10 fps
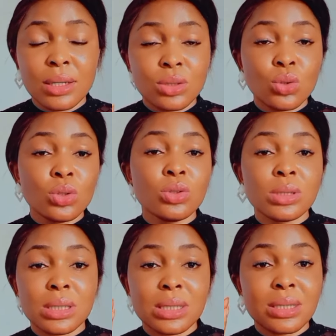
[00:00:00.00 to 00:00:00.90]
Don't
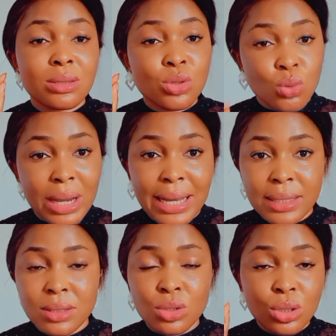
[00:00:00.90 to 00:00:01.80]
use it
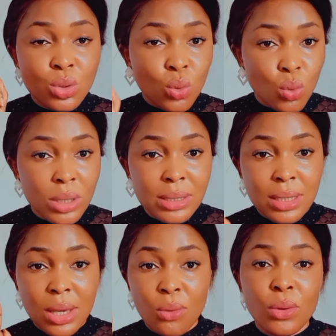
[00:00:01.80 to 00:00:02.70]
twice, just
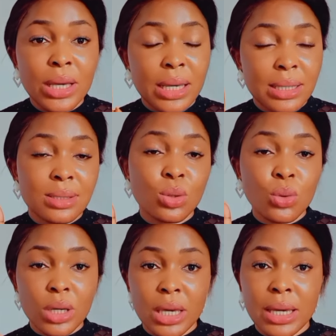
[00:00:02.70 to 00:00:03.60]
once a week. It's
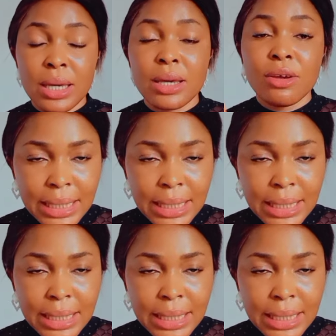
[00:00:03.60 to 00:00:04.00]
okay.